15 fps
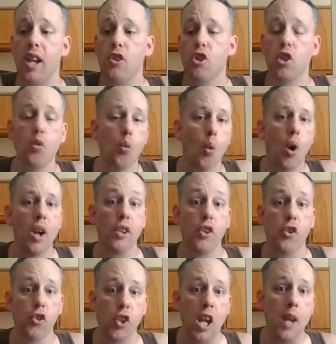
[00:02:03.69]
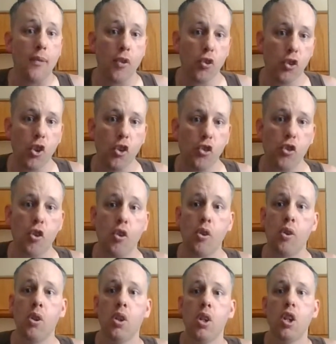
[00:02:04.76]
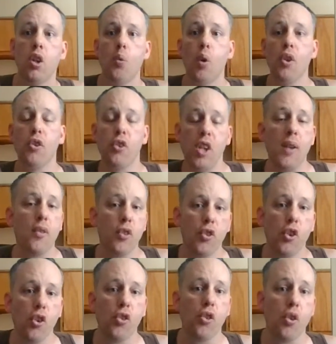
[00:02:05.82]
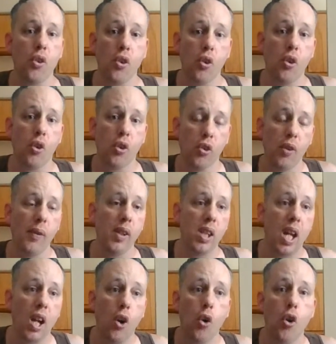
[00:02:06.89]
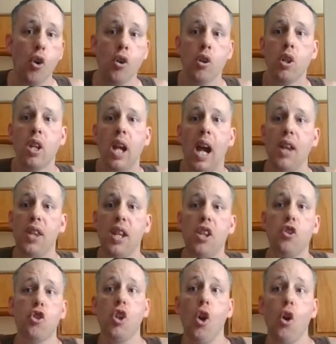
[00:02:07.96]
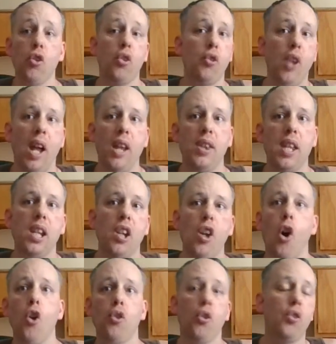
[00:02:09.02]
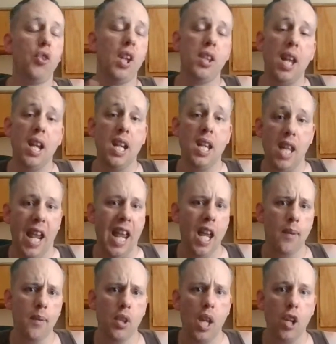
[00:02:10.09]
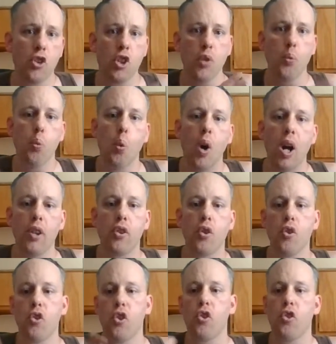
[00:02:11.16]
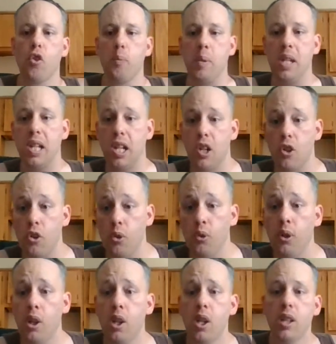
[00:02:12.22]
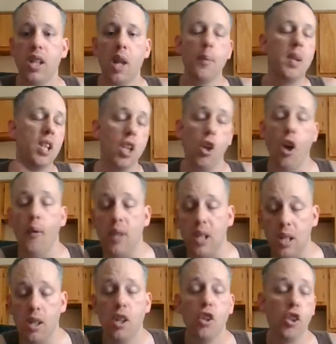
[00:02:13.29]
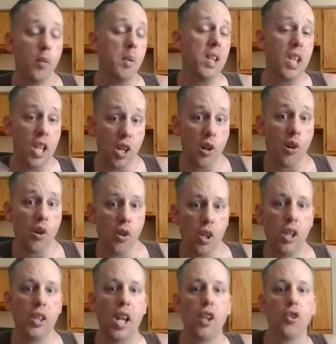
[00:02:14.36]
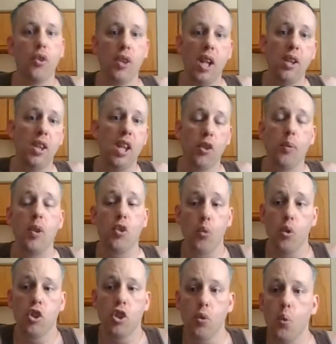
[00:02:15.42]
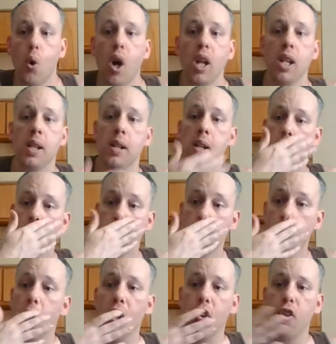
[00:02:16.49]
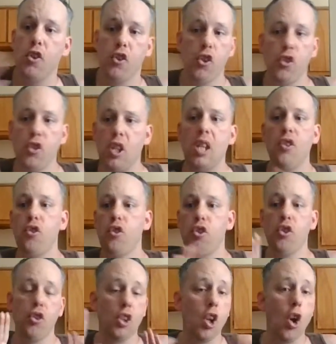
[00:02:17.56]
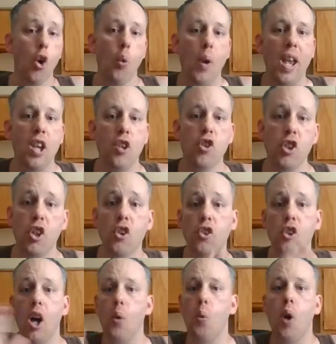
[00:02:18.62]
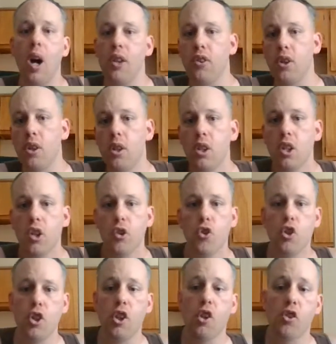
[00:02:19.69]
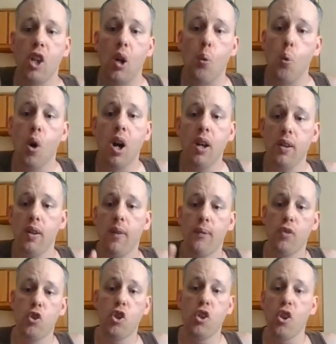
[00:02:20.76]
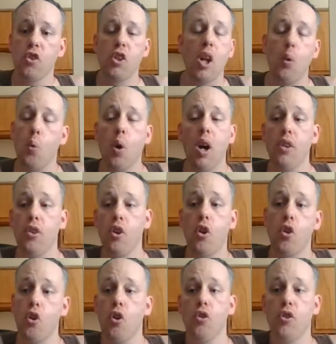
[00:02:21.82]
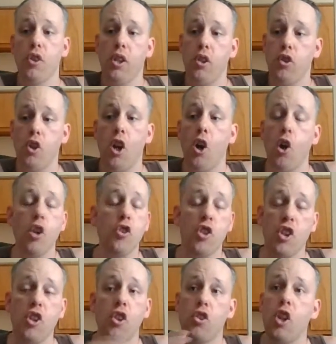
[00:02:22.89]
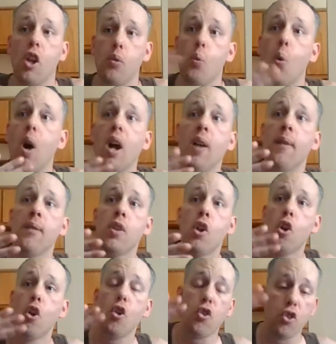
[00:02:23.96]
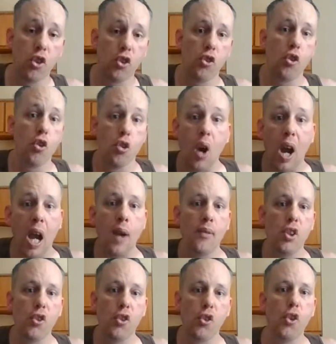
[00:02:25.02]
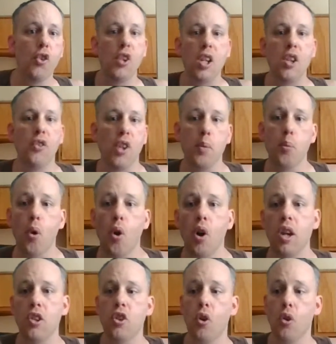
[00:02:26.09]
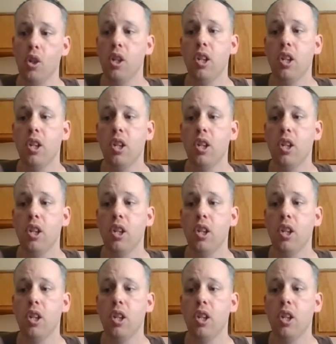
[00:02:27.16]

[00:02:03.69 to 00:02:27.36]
that she wanted to save her sister, wants to save her sister or something like that. Or I think it also said that in the anime that she wants her sister to be killed, not be killed. I mean to be cured, and that's basically what she wanted. She wants this disease to go away. She does not want. She does not want. She does not want her to her she just doesn't want her sister, having this disease anymore and